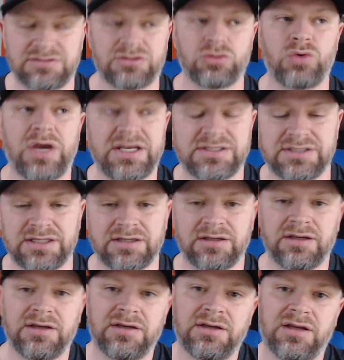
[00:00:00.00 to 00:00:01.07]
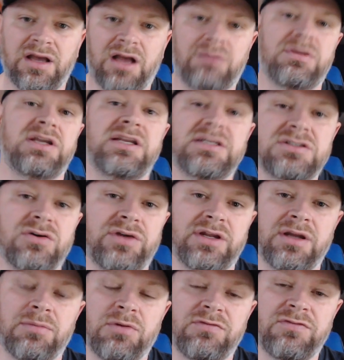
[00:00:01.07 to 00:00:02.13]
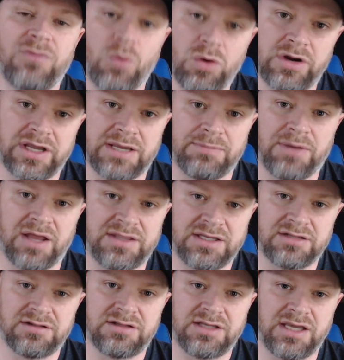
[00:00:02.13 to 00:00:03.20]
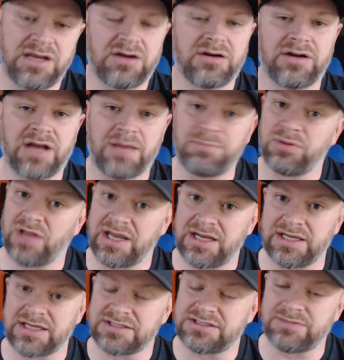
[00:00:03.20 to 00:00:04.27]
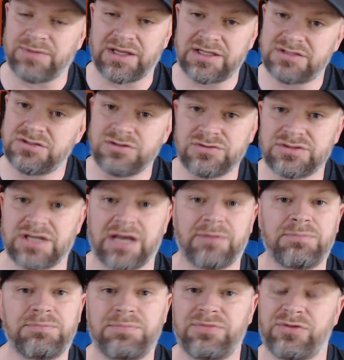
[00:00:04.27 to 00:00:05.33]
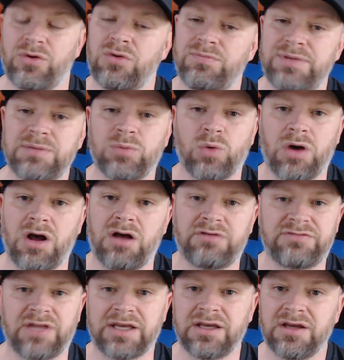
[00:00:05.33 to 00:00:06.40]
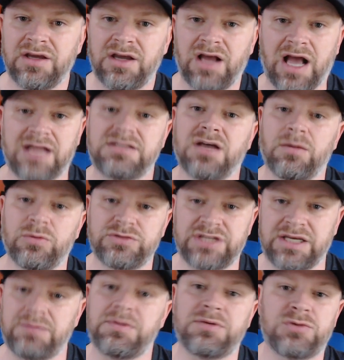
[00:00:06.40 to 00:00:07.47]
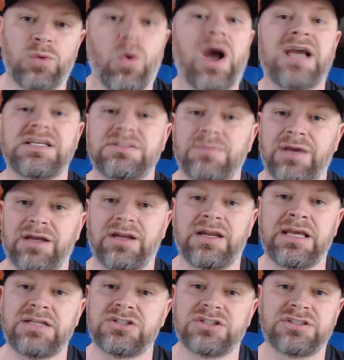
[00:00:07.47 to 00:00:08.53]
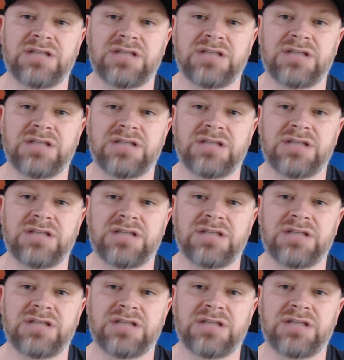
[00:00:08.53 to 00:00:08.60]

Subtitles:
crazy. I mean, he's going to end up with 40 by the end of the year. And I played against him, man. That dude's like throwing people off. Like, I double teamed him twice, man. And he just